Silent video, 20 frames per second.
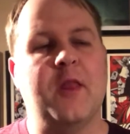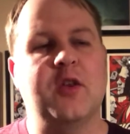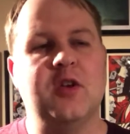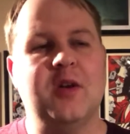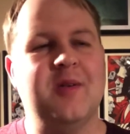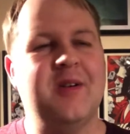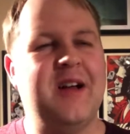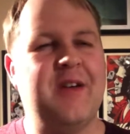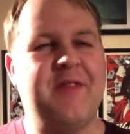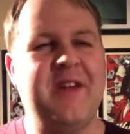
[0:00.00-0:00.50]
So
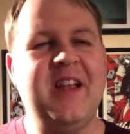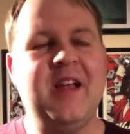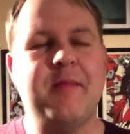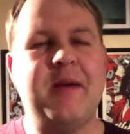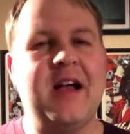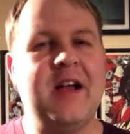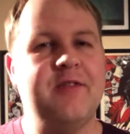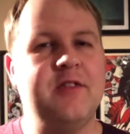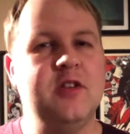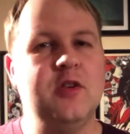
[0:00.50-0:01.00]
I think I
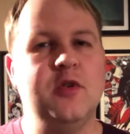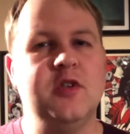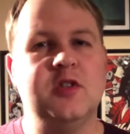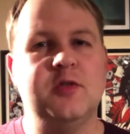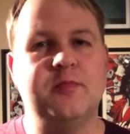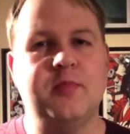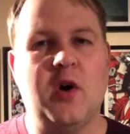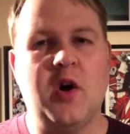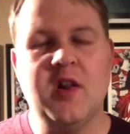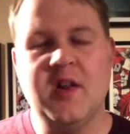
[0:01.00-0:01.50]
might have to do a
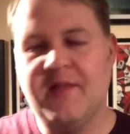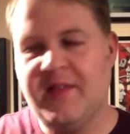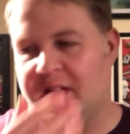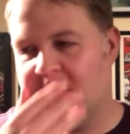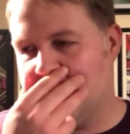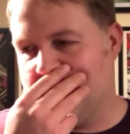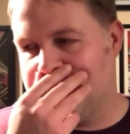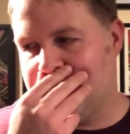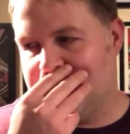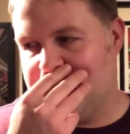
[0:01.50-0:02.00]
spoiler
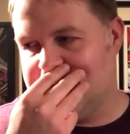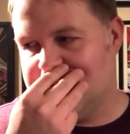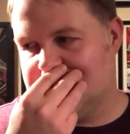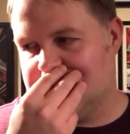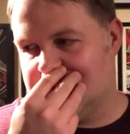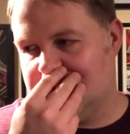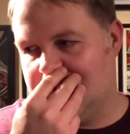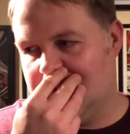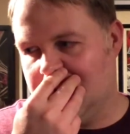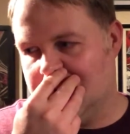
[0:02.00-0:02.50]
video for
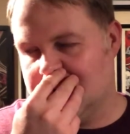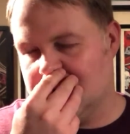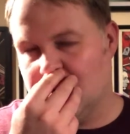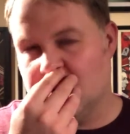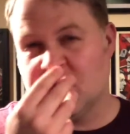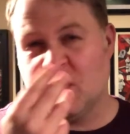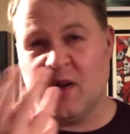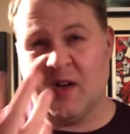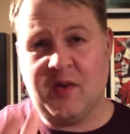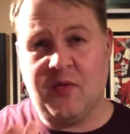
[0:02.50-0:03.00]
this, you know,
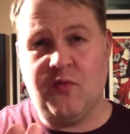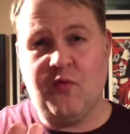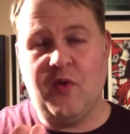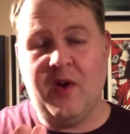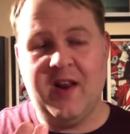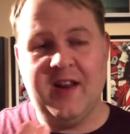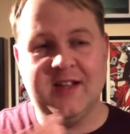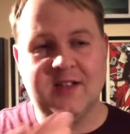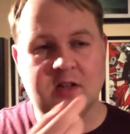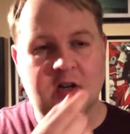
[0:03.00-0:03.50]
so I can
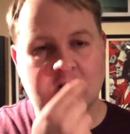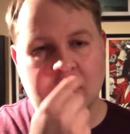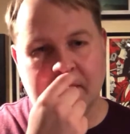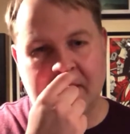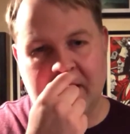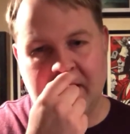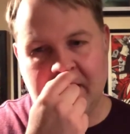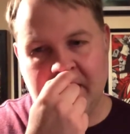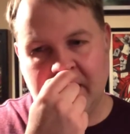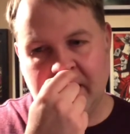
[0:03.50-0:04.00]
really talk
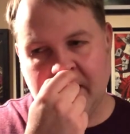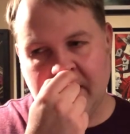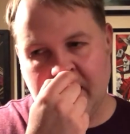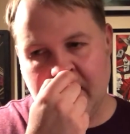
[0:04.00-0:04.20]
about it.